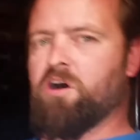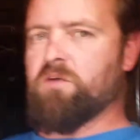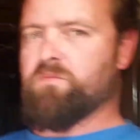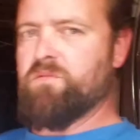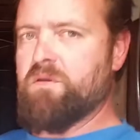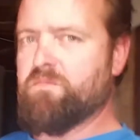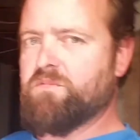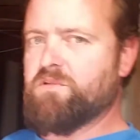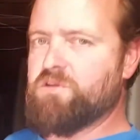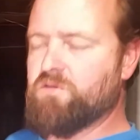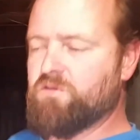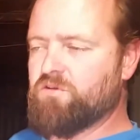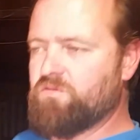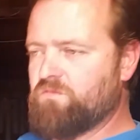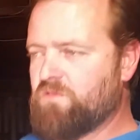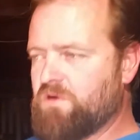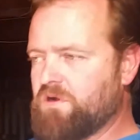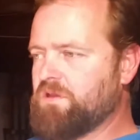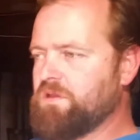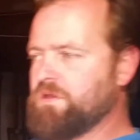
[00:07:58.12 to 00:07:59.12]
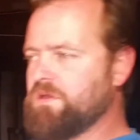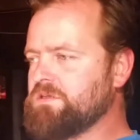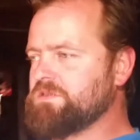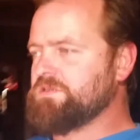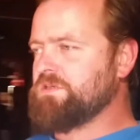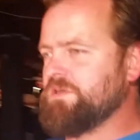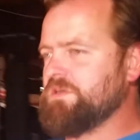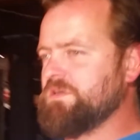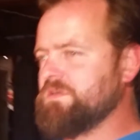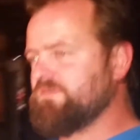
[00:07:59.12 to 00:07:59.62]
I remember doing one of these
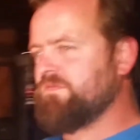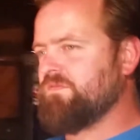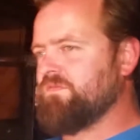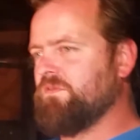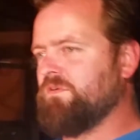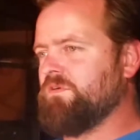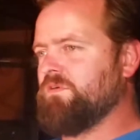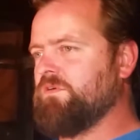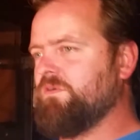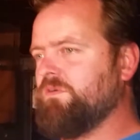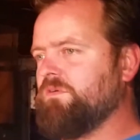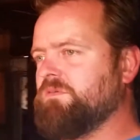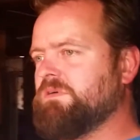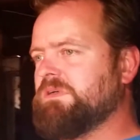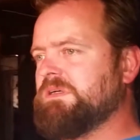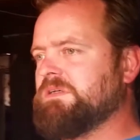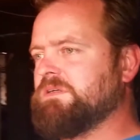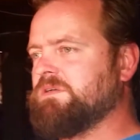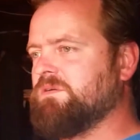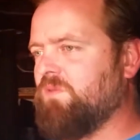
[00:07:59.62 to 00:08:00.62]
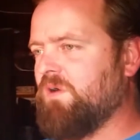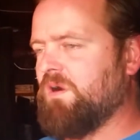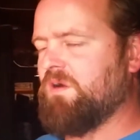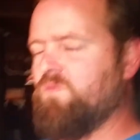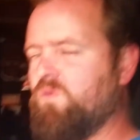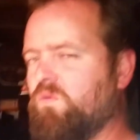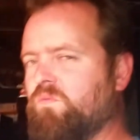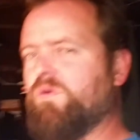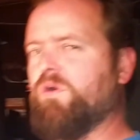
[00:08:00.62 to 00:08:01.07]
things for one of my